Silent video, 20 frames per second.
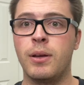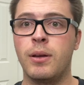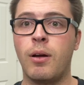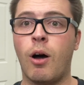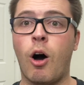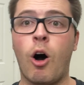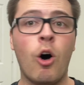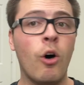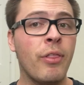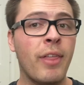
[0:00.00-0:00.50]

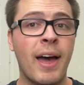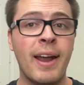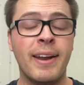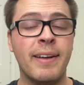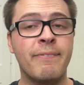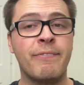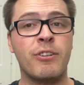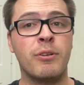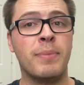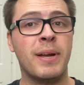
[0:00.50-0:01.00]
All that
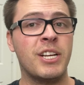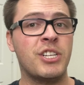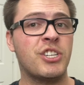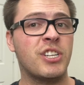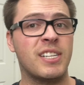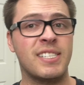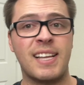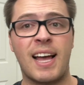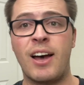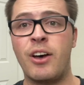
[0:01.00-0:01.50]
information
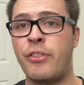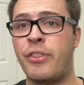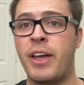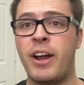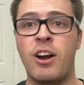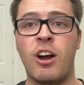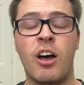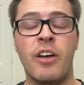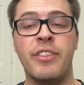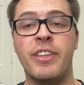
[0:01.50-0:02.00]
is out there
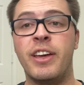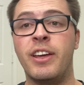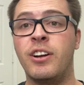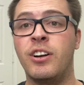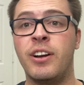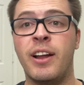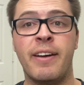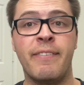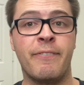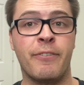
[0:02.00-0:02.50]
on the
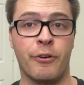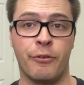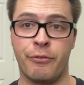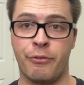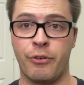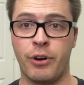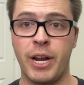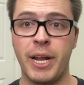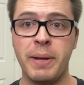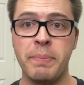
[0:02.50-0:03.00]
internet for
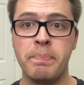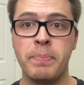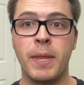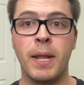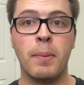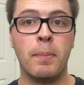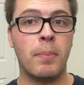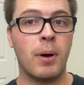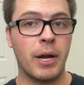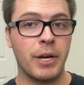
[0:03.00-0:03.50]
free,
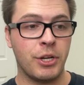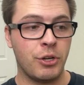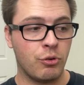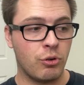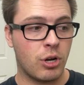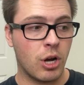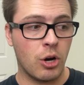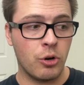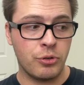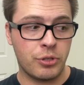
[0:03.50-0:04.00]
but you
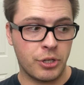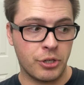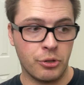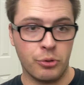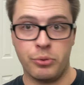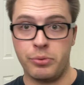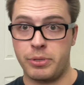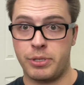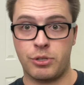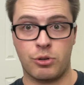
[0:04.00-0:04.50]
go to
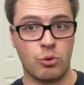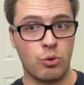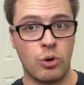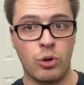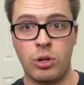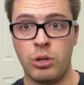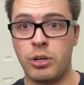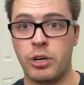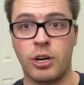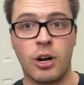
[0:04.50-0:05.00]

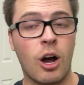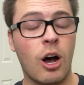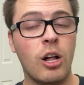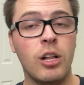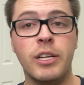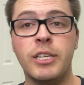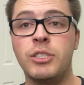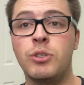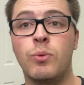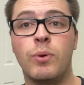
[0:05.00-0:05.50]
school or
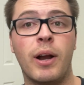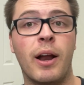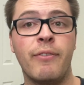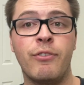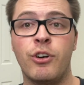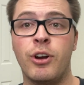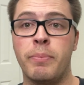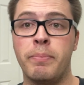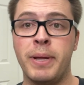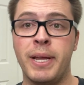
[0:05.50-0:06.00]
college, whatever
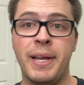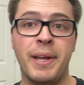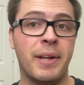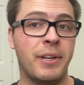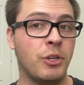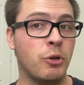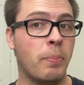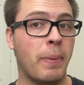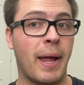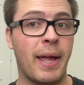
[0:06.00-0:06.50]
it be, and
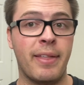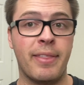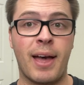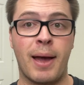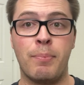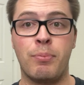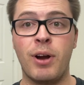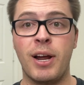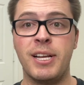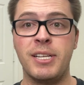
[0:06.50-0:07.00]
you pay that
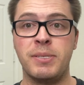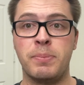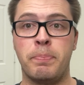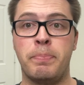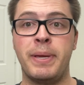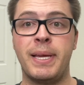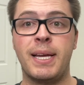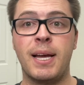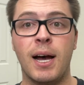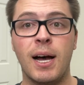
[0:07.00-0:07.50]
price
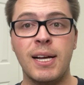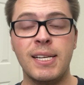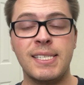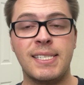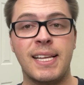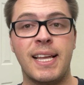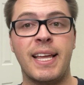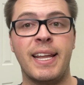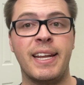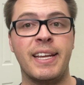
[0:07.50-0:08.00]
because
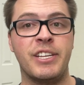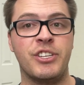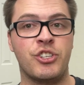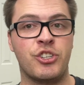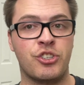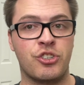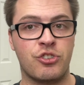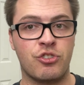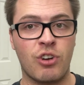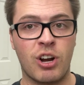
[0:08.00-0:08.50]
it is
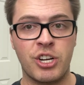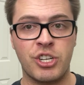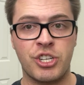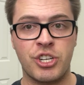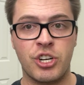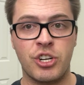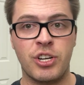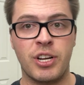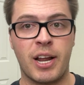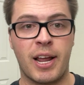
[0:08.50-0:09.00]

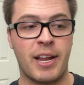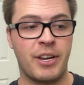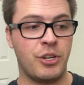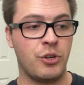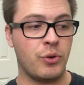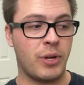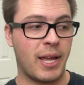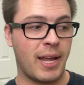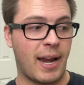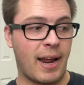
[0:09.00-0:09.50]
structured and you
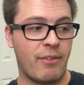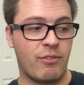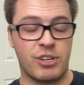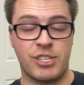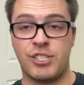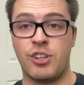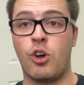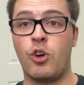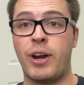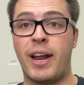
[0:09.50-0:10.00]
get a
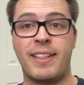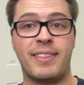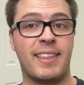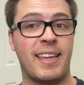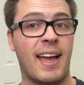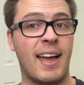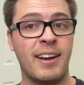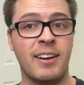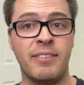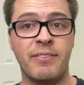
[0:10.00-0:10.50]
result at the
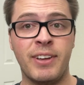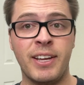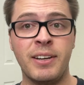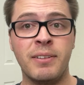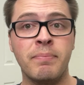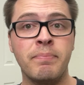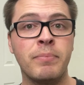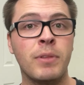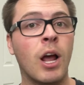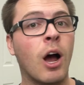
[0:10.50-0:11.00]
end of it.
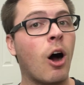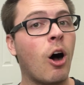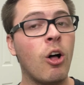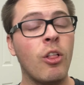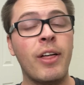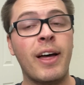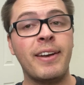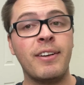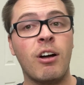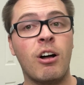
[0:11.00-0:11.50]
All
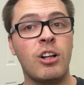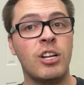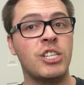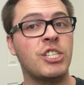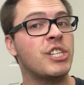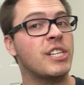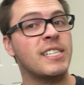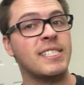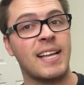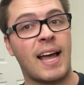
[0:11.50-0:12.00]
that knowledge
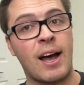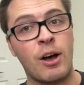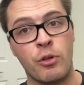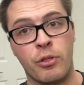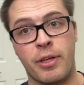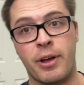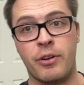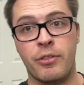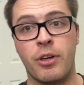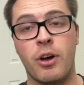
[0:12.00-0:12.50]
is out
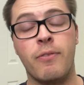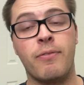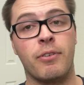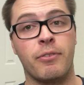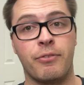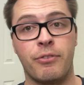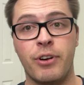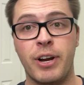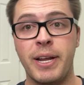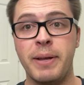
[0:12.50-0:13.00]
there though for
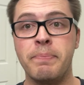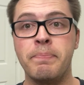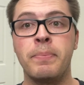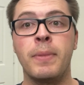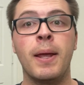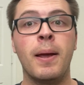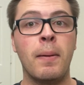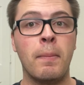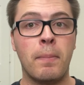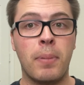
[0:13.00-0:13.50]
free,
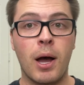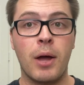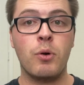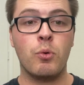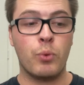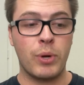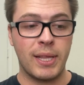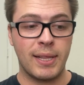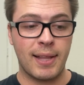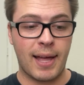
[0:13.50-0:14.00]
but
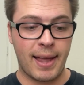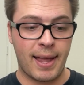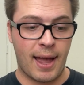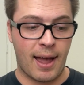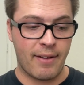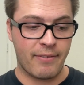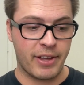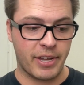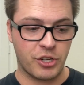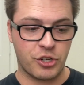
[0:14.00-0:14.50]
we like
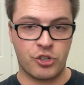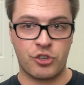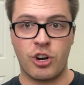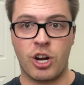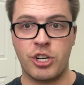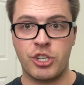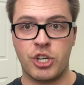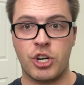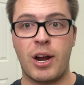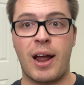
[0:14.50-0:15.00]
having
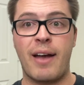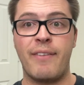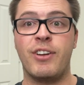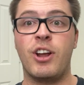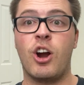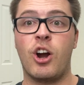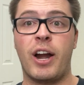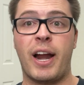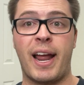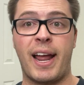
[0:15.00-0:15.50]
structure, having
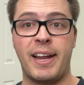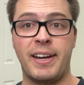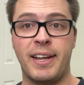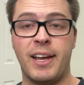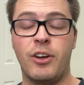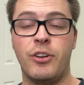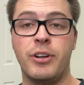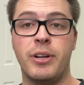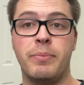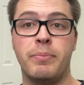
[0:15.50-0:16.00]
our hand
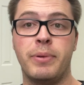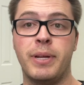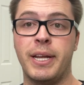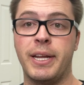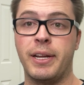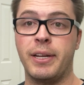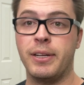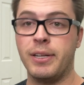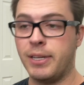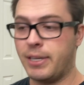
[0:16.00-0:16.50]
held and
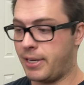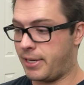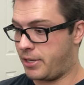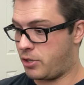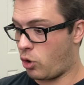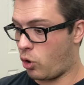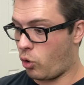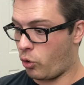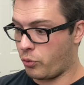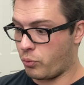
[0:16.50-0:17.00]
being
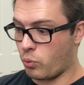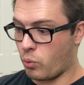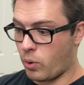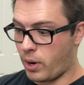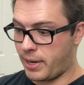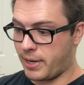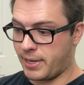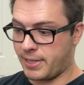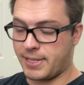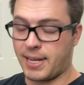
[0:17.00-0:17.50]
told
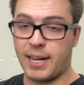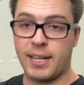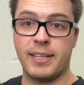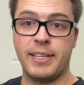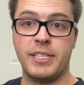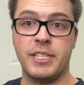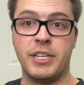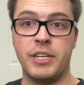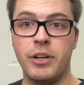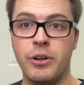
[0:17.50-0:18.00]
what exactly
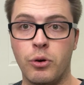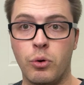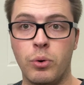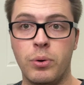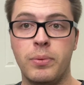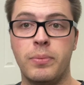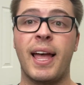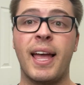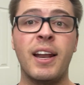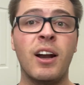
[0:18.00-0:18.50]
to do.
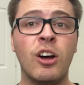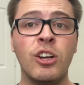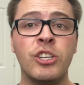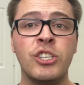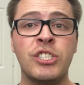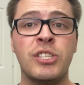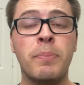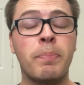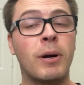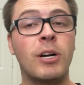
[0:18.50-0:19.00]
And I'll use
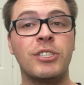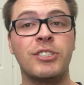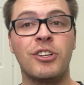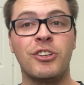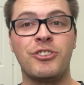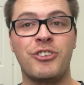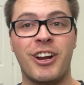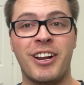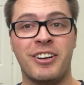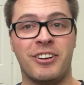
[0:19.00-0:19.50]
the personal
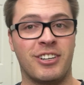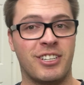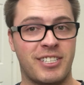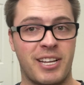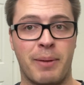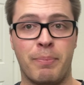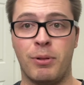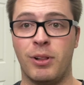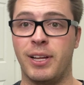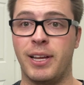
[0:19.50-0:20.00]
trainer
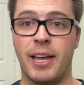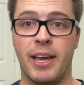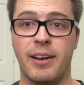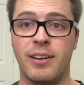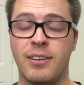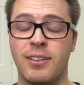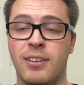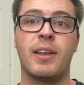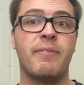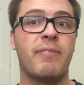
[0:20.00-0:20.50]
example again.
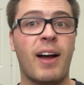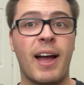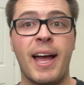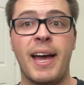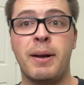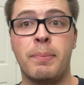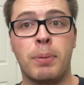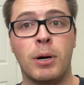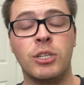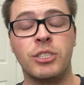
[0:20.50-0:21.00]
If I had a
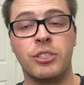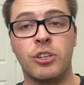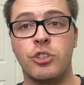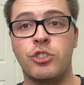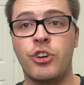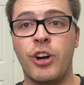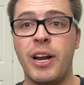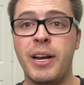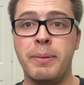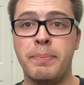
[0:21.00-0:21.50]
personal
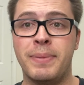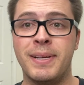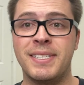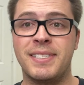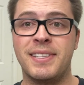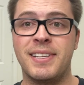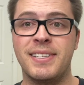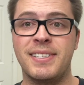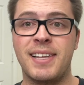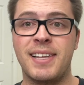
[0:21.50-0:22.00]
training business,